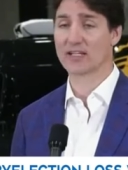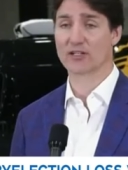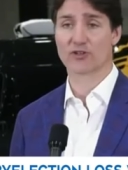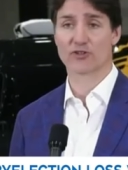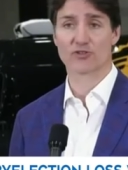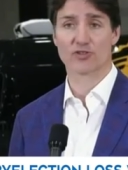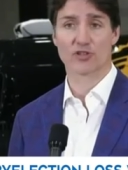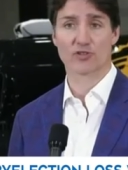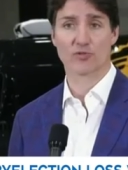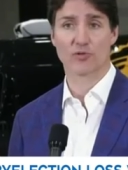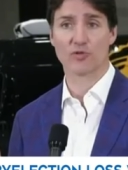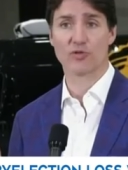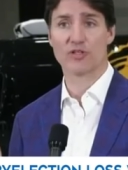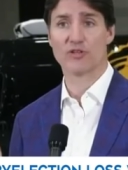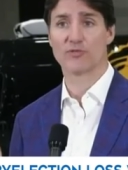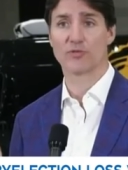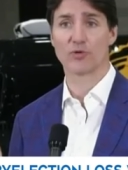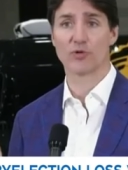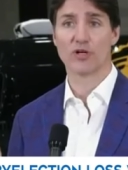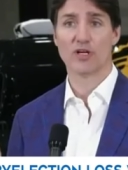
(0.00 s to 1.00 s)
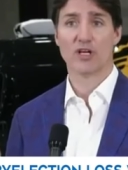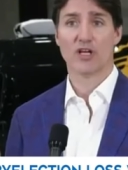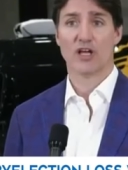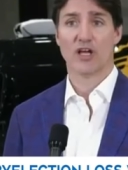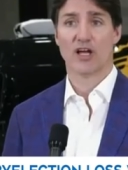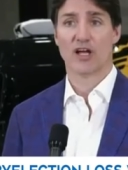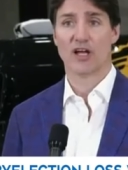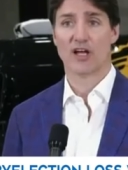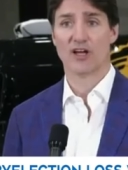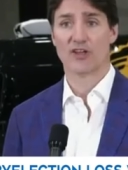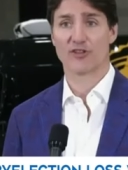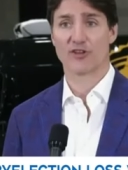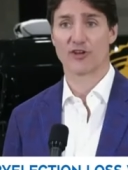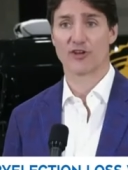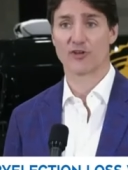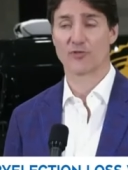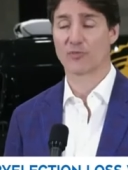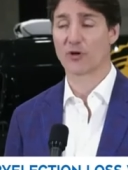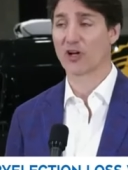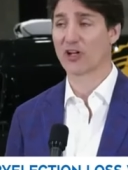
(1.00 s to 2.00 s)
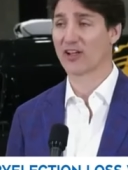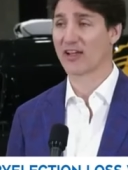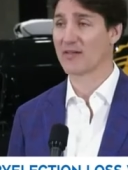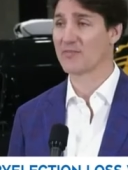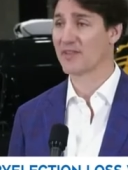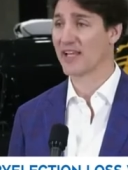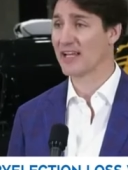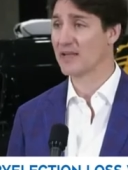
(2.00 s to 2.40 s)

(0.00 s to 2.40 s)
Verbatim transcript: whether delivering dental care,